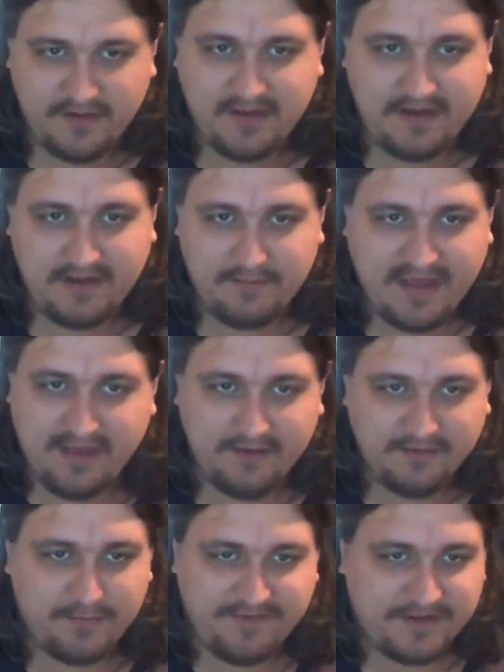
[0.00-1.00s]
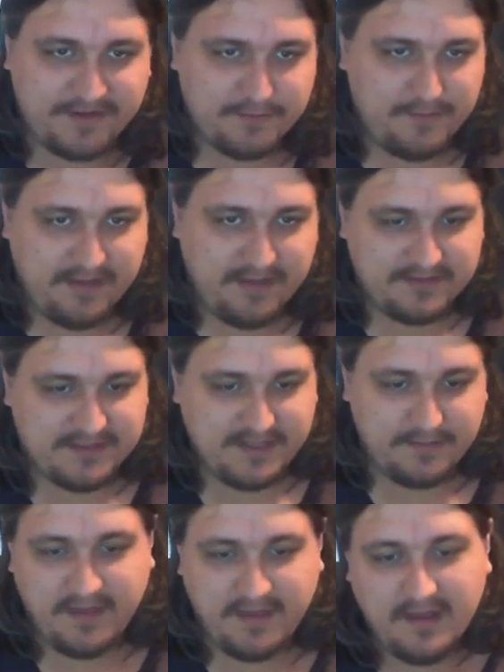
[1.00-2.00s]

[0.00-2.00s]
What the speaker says: any male professional male team